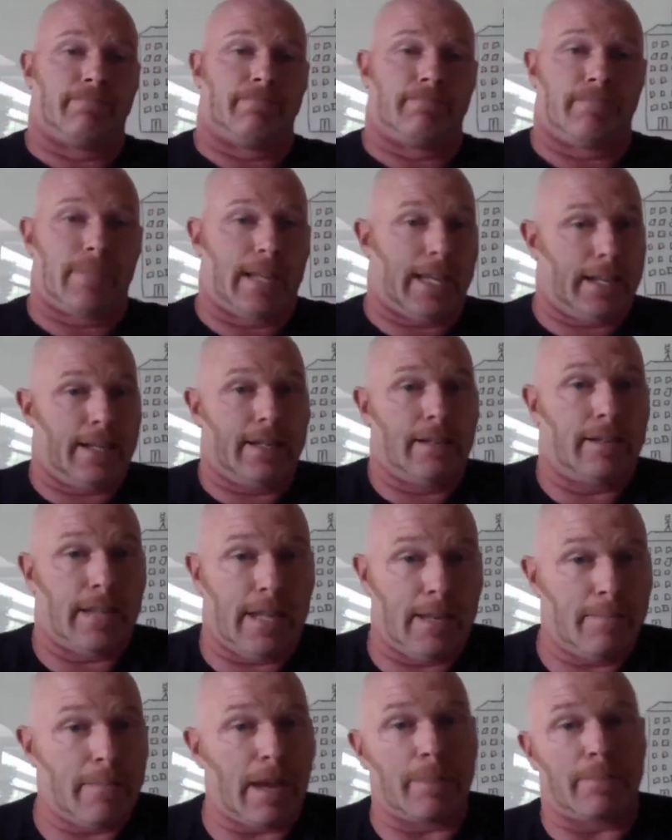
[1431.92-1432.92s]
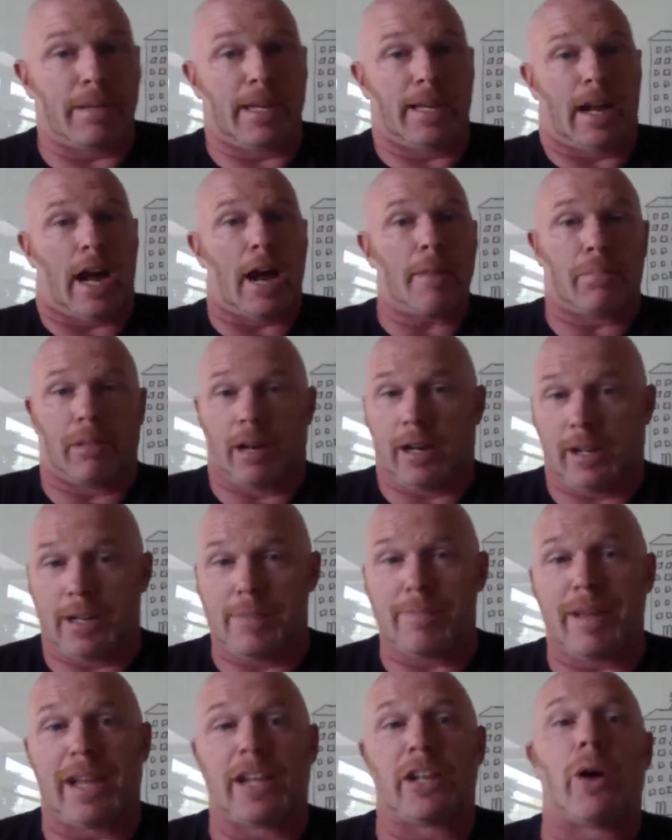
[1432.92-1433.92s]
he may be an operator,
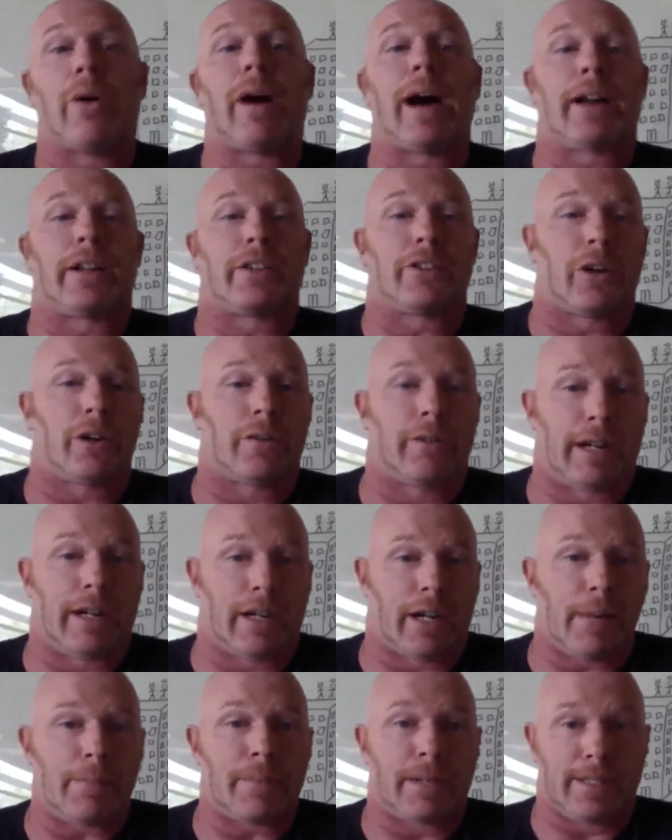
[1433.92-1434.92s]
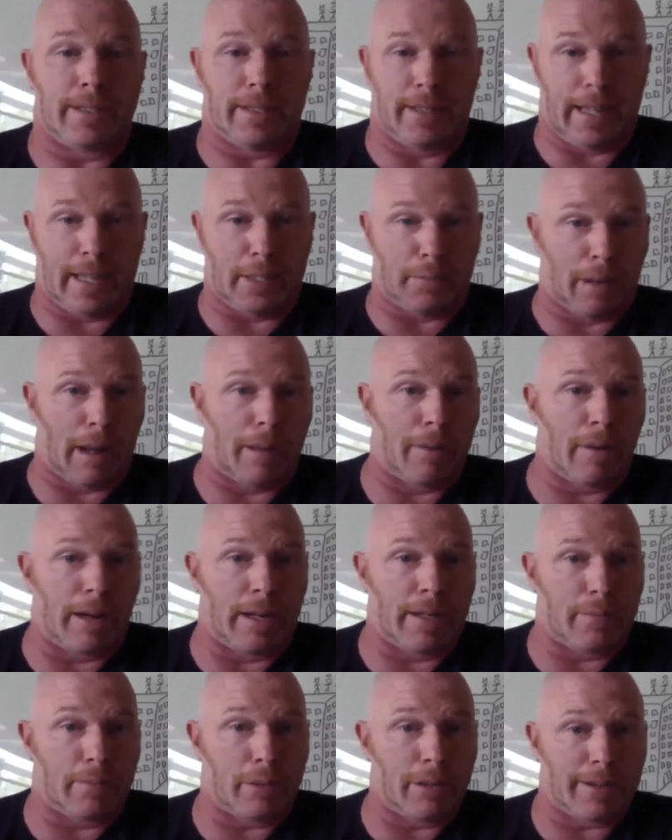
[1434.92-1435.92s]
he may know how to turn around companies, and that's probably
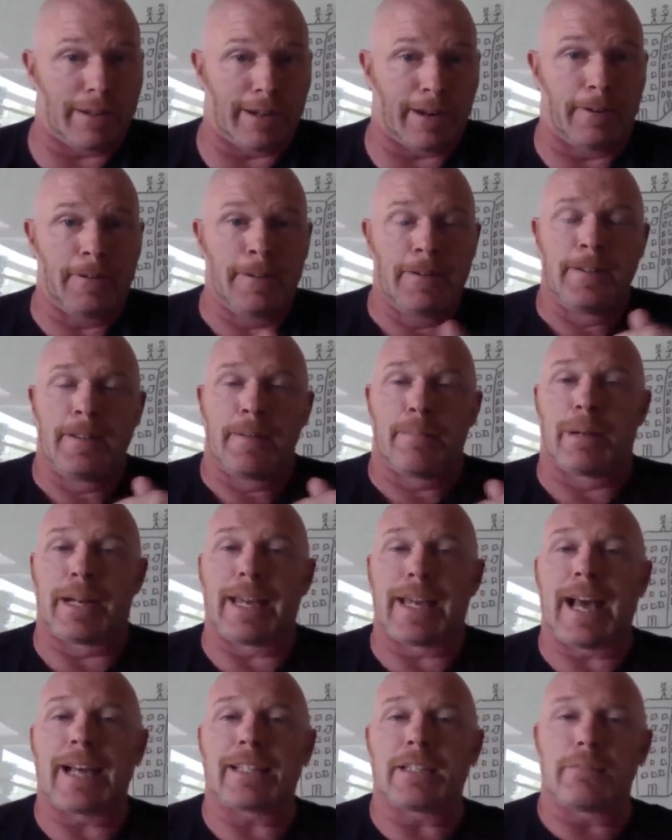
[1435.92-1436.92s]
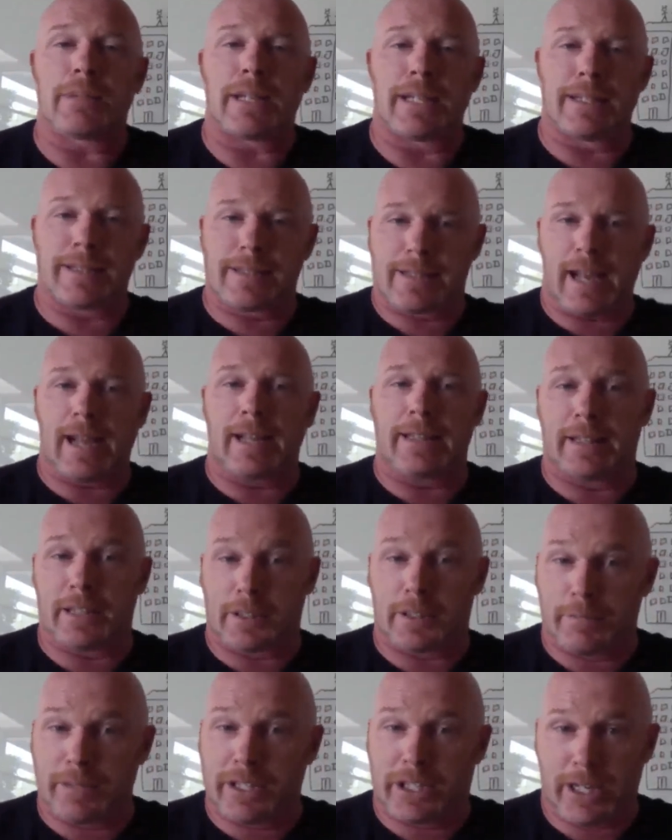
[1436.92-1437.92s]
why he put there, but he hasn't been inside
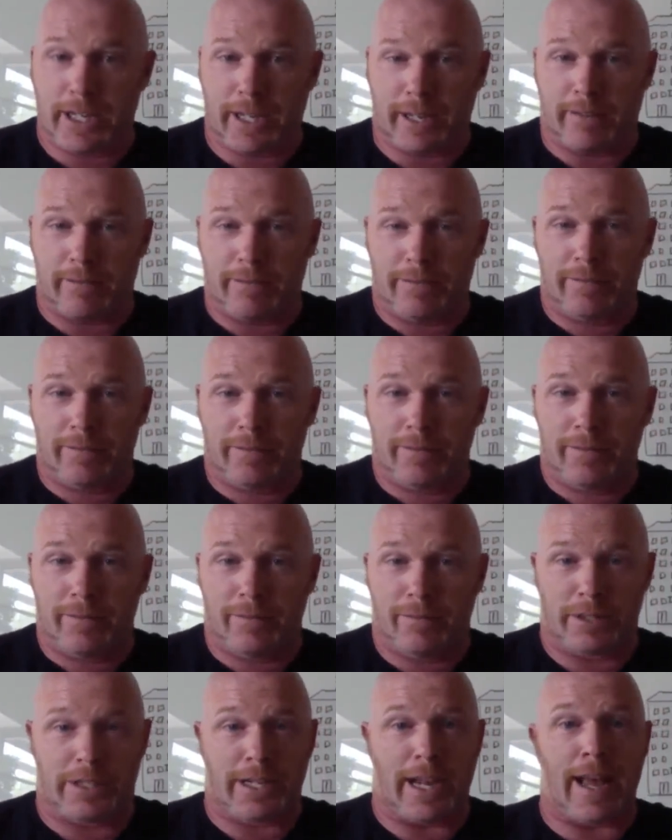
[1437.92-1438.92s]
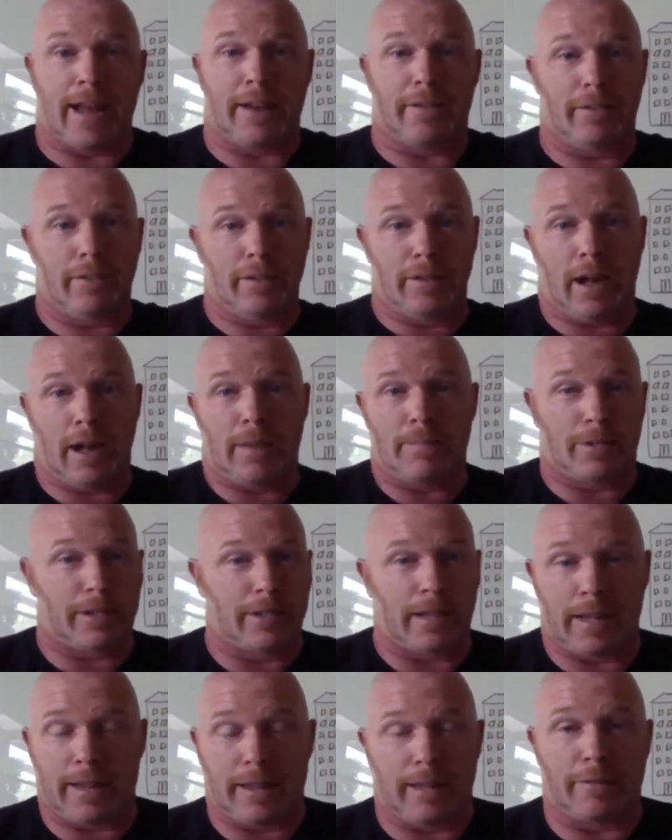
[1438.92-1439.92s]
this machine, which had up
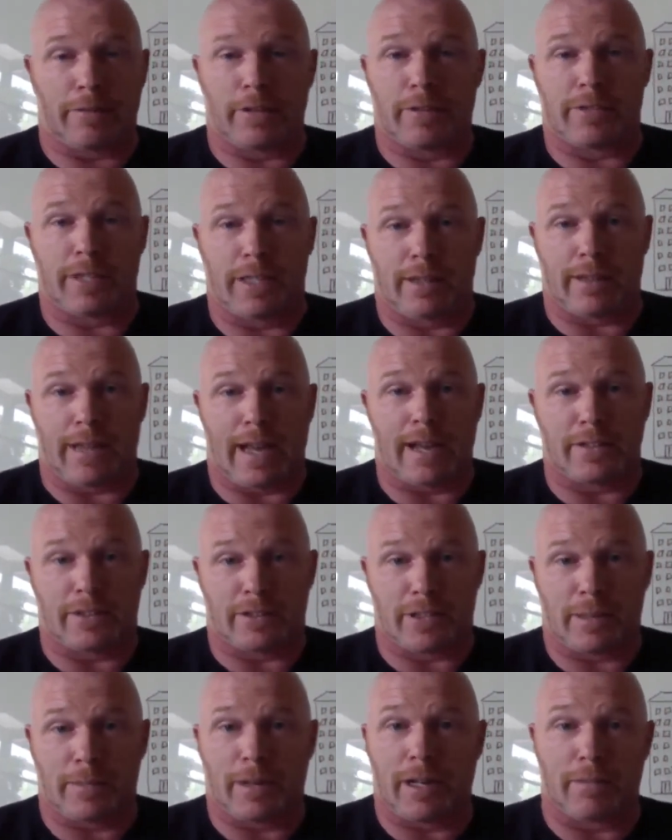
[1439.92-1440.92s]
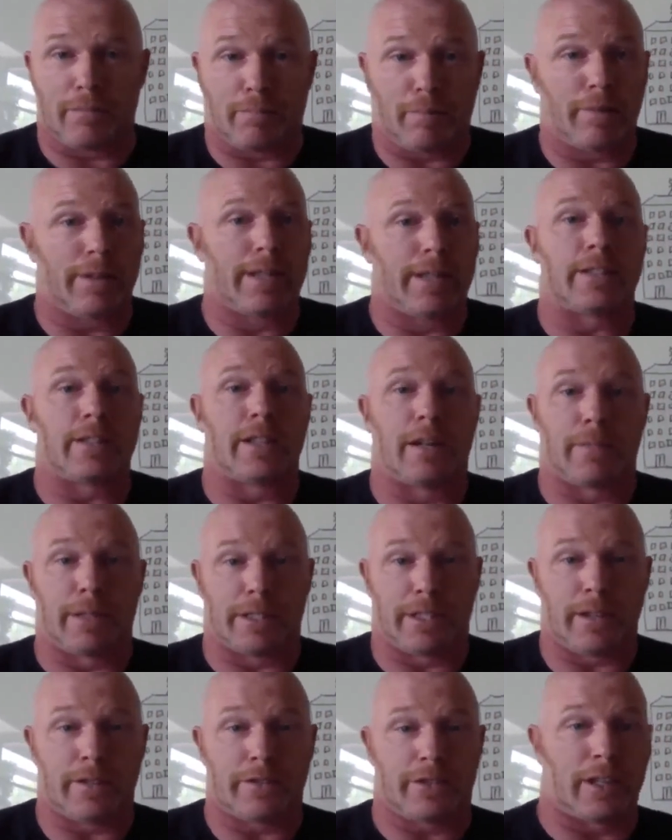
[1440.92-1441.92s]
to, I think, 15,000 some odd employees and a
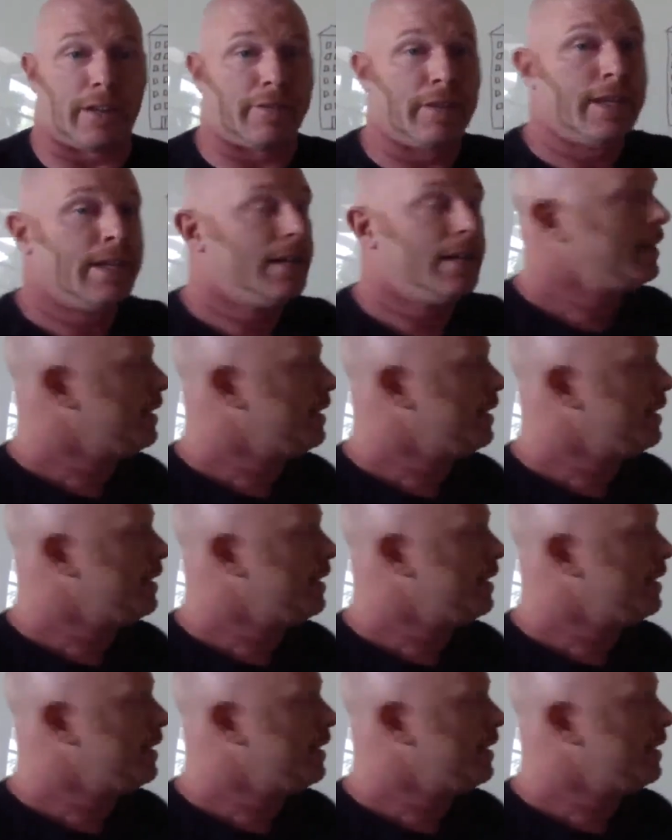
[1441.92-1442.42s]
bunch of other stuff.